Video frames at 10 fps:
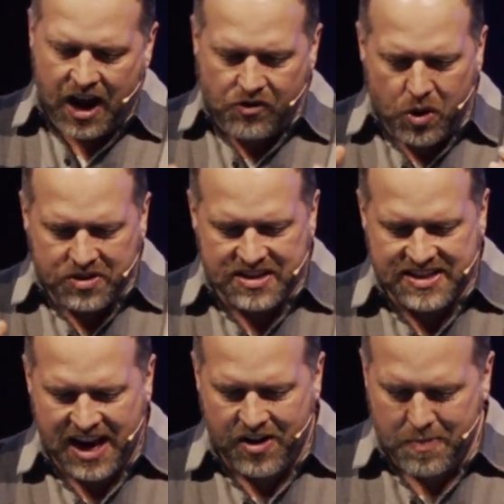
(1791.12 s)
wrote this
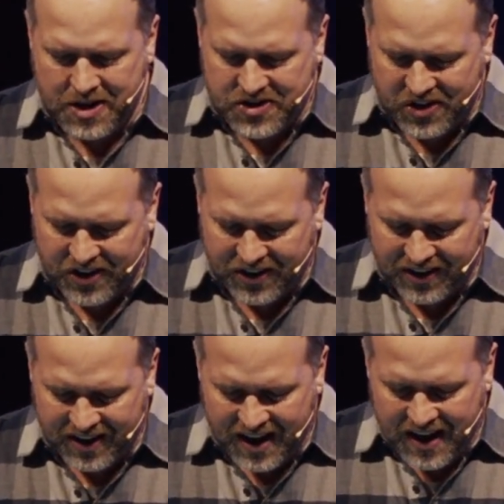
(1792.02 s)
down in my journal.
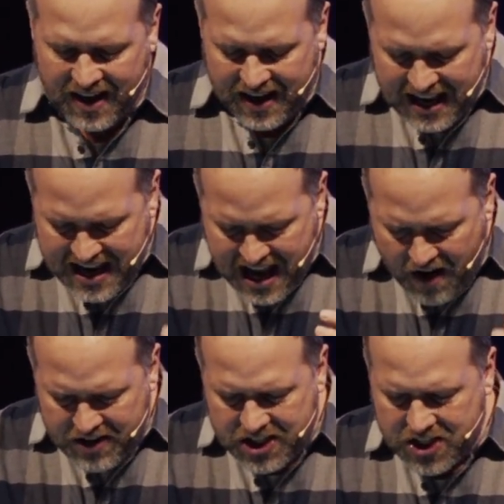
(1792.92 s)
In
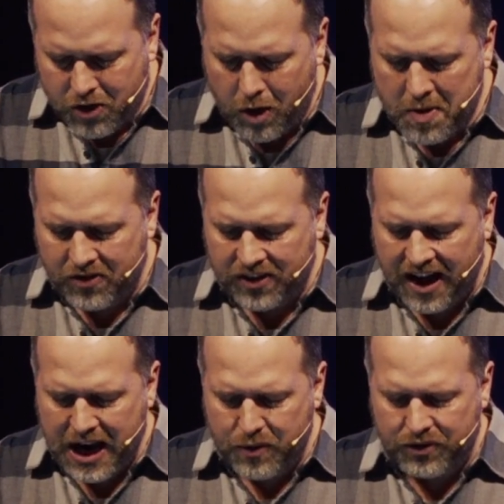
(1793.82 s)
every storm of
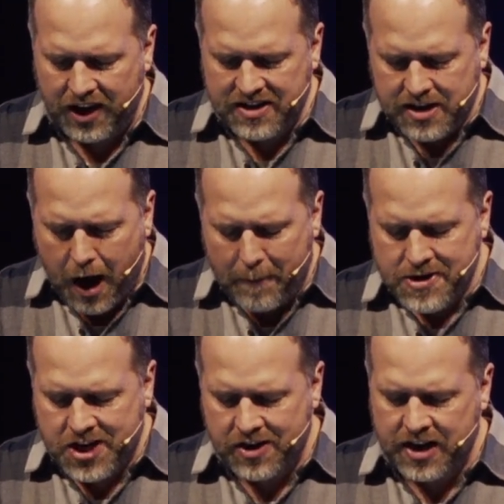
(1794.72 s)
life, there's
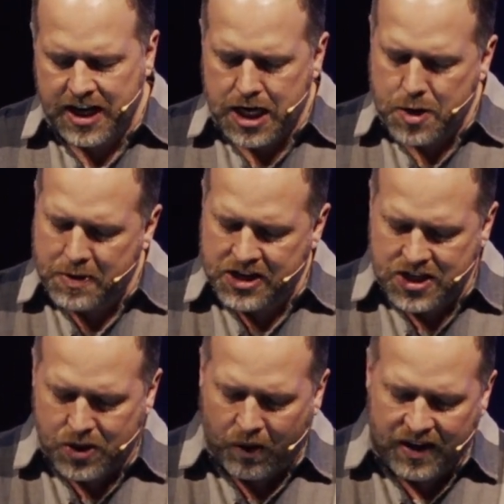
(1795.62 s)
opportunity to be
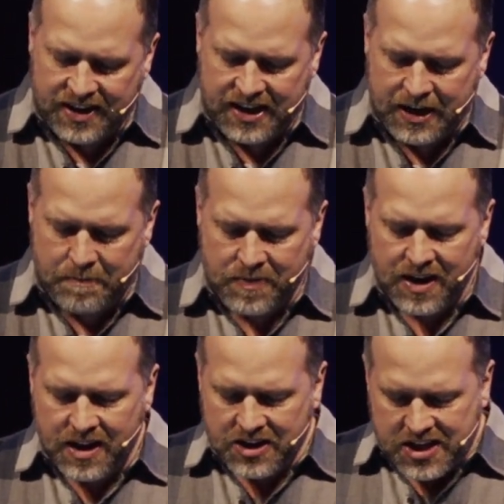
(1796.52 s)
disoriented,
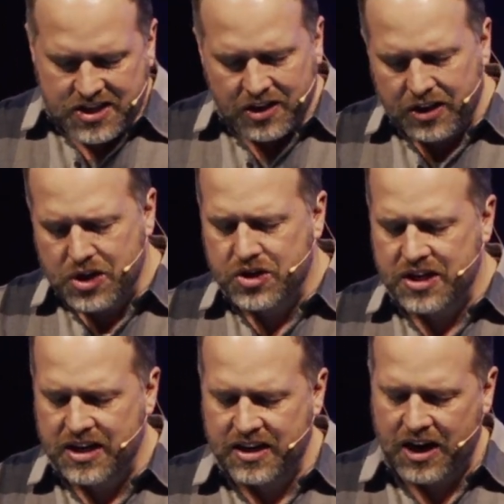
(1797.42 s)

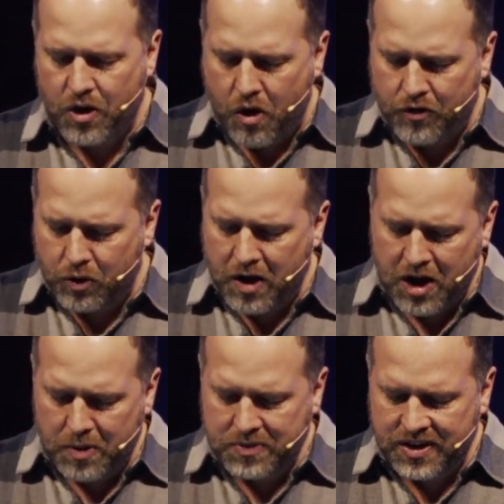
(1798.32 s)
disillusioned, and
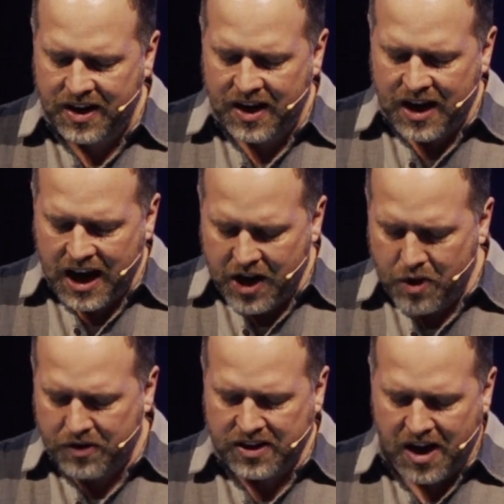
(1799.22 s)
overwhelmed, and
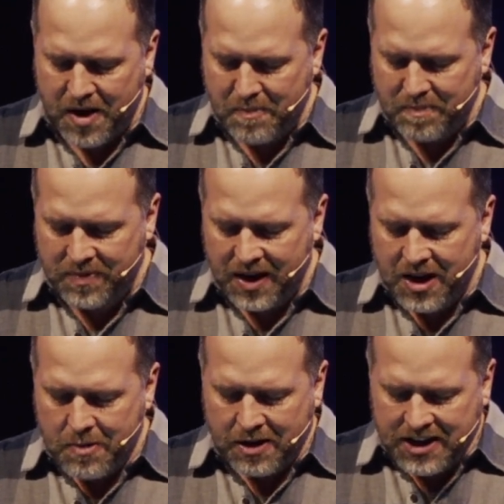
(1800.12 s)
overcome.
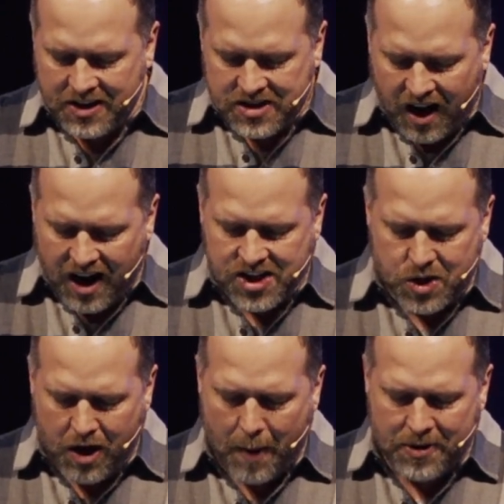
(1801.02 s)
But there's
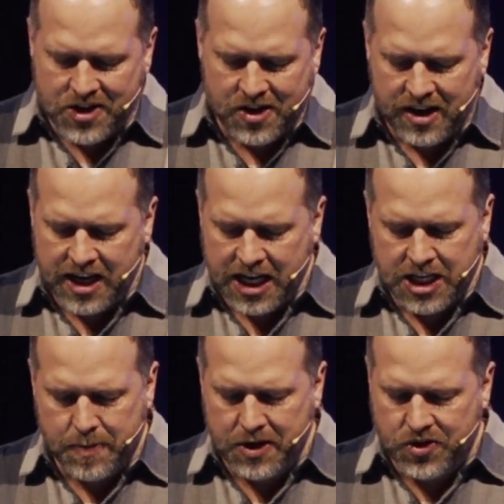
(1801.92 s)
also opportunity
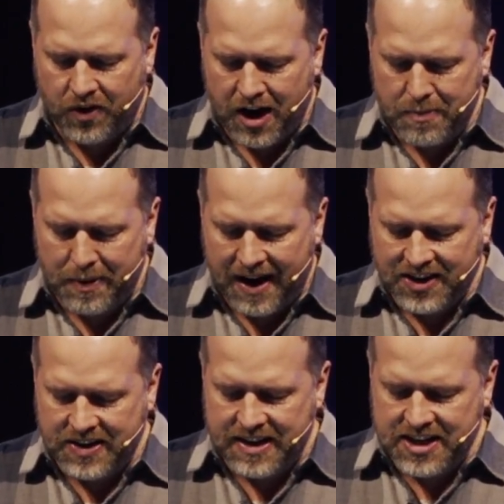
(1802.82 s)
to be drawn
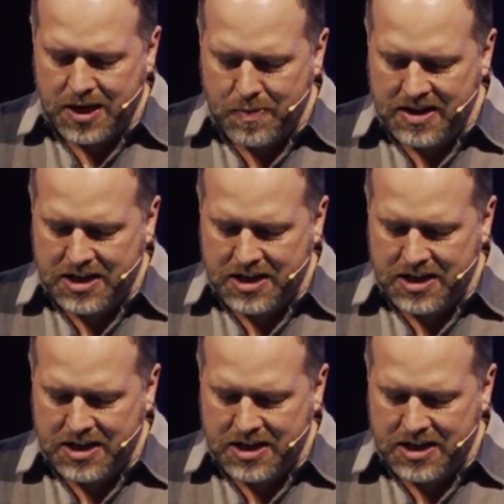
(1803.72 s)
back to intimate